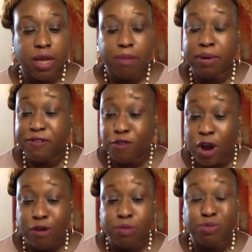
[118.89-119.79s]
But for
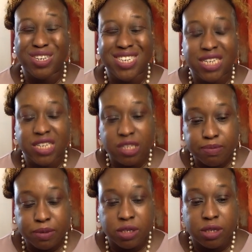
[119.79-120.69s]
our
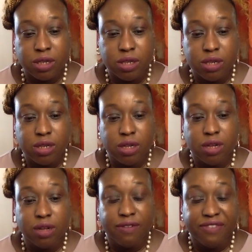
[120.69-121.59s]
predictable
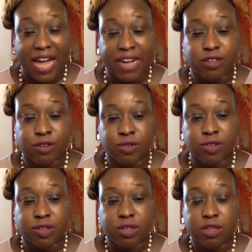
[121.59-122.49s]

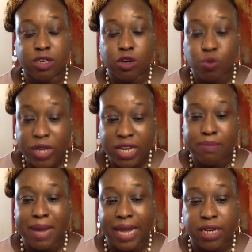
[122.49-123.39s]
factors, we can
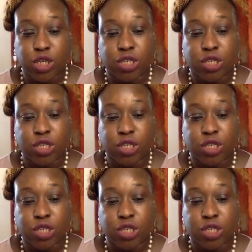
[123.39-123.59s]
manage